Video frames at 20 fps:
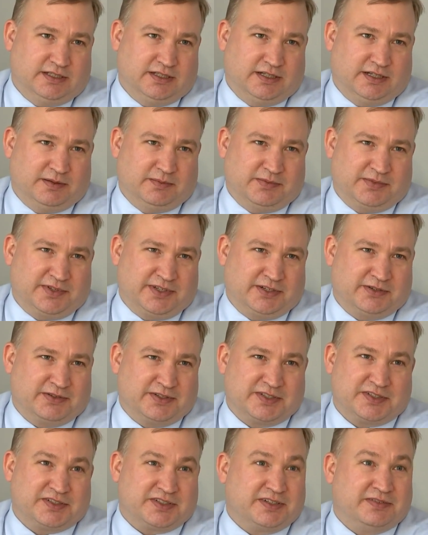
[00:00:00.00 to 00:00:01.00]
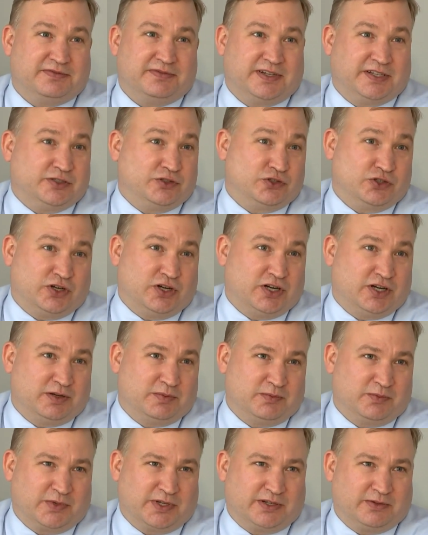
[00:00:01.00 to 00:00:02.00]
This isn't a fun
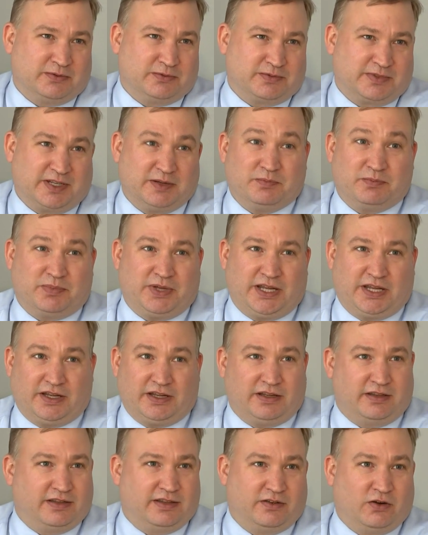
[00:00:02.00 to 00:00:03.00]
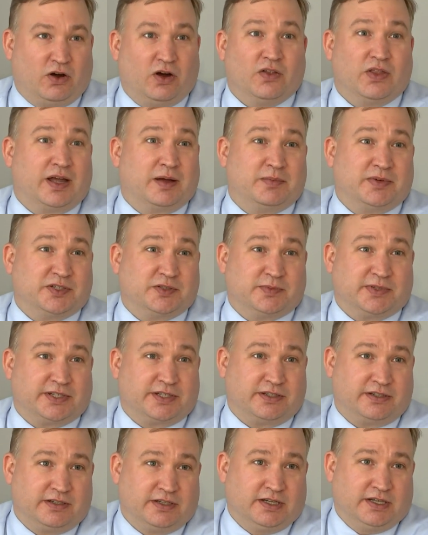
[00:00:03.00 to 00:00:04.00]
job. We don't get paid all that much
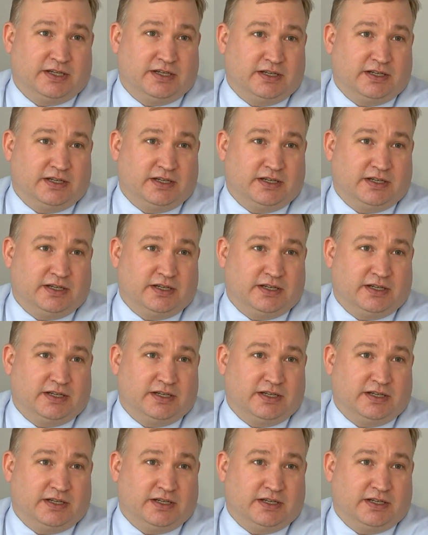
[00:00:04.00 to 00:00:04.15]
money.